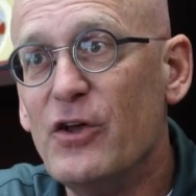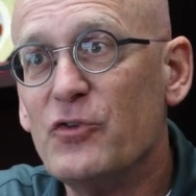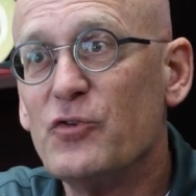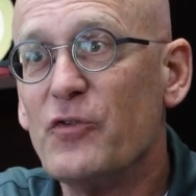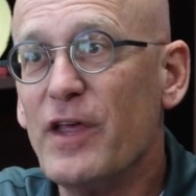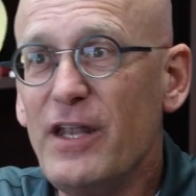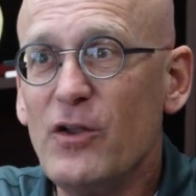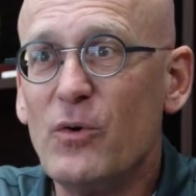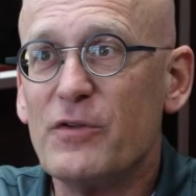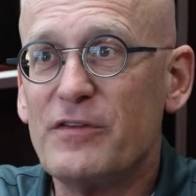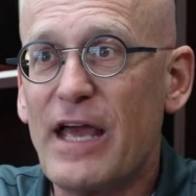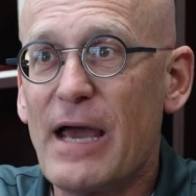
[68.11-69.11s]
so they know
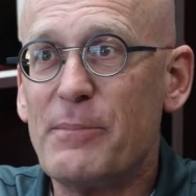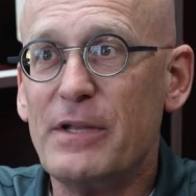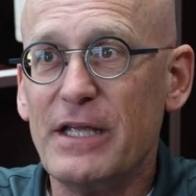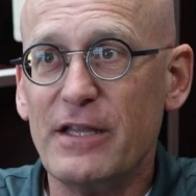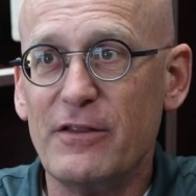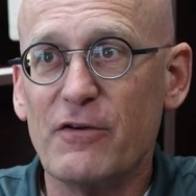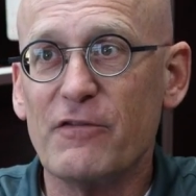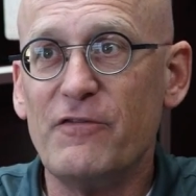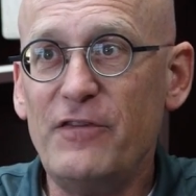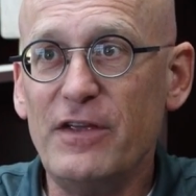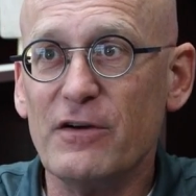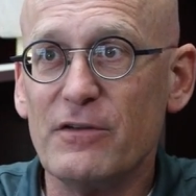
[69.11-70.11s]
what's happening in their
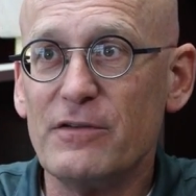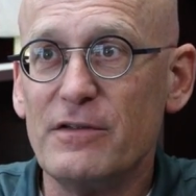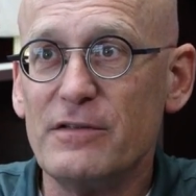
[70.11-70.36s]
field,